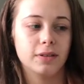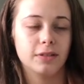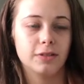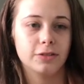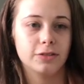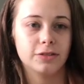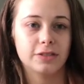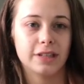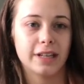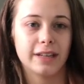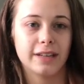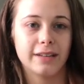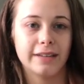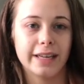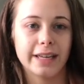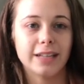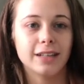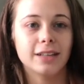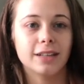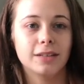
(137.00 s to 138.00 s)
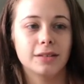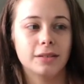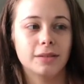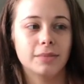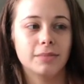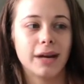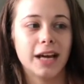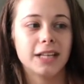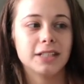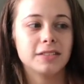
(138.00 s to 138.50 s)
just like ink
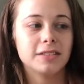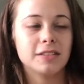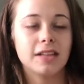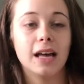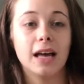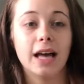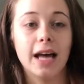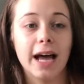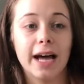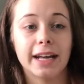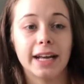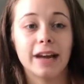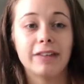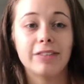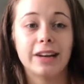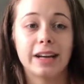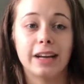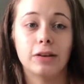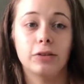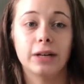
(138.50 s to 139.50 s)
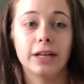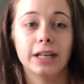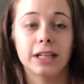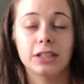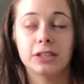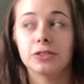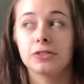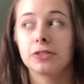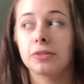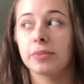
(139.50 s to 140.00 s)
pens. And I ran out and I
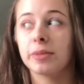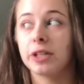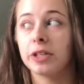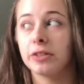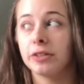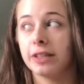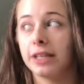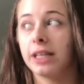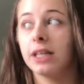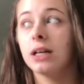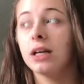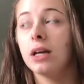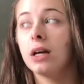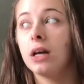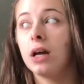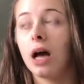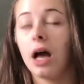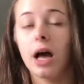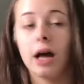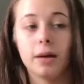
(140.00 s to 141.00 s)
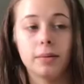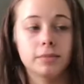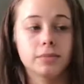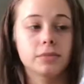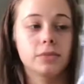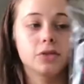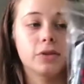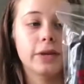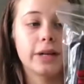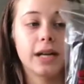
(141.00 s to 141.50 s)
used them at uni.
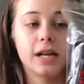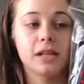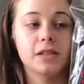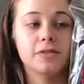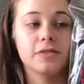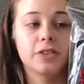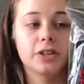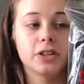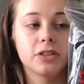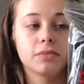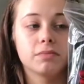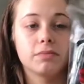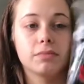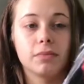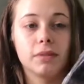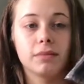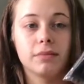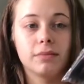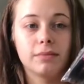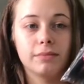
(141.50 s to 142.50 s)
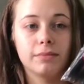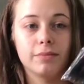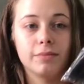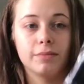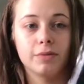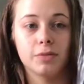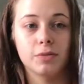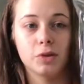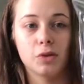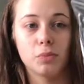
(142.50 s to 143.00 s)
So I asked for
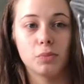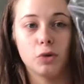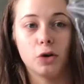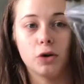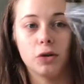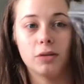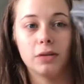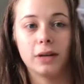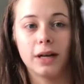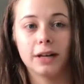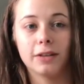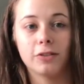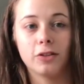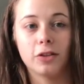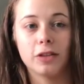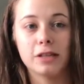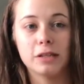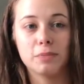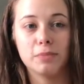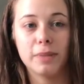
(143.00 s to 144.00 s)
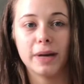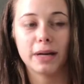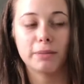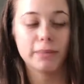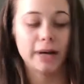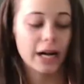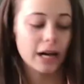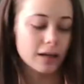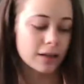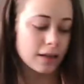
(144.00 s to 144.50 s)
some more, and I've got this big
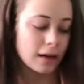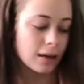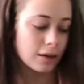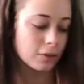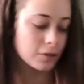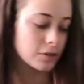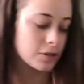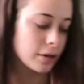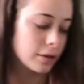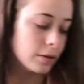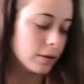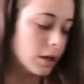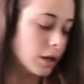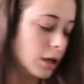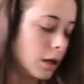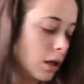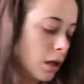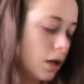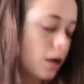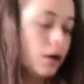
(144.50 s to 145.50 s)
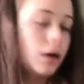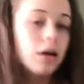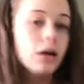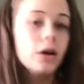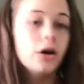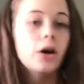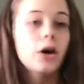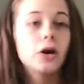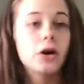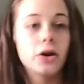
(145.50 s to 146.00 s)
pack now, so
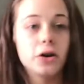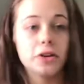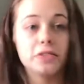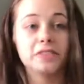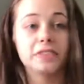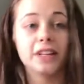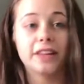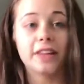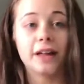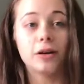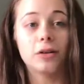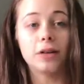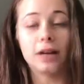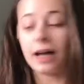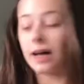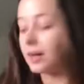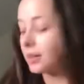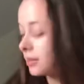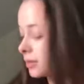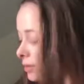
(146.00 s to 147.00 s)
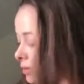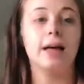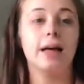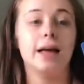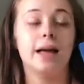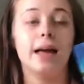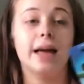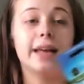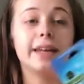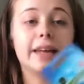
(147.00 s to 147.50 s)
hopefully that'll last.
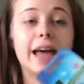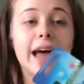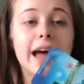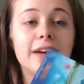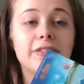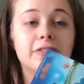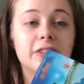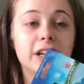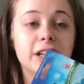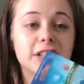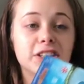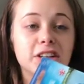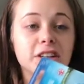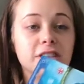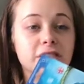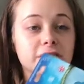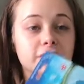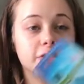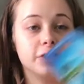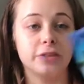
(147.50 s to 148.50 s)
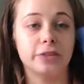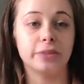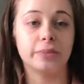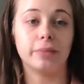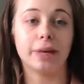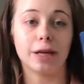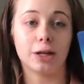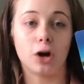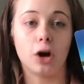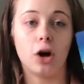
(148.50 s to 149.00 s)
An air freshener for
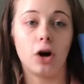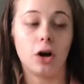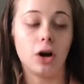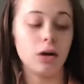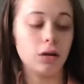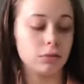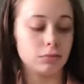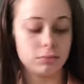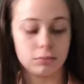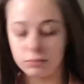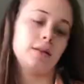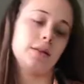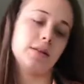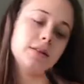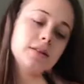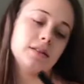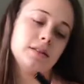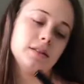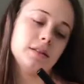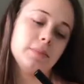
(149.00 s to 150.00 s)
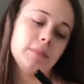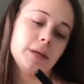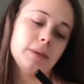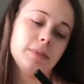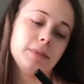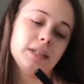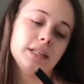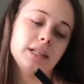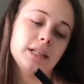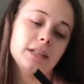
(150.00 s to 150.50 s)
my car. This is the
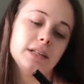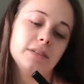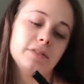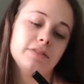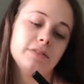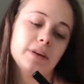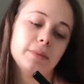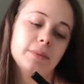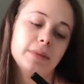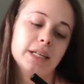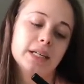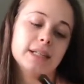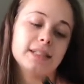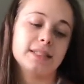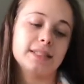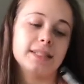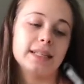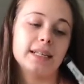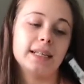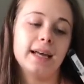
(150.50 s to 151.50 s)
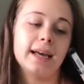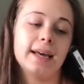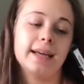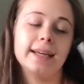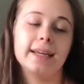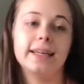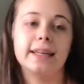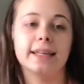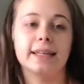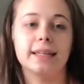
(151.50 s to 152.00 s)
Maybelline Fit Me Concealer
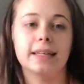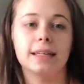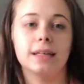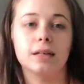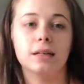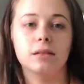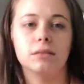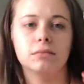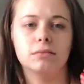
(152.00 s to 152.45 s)
in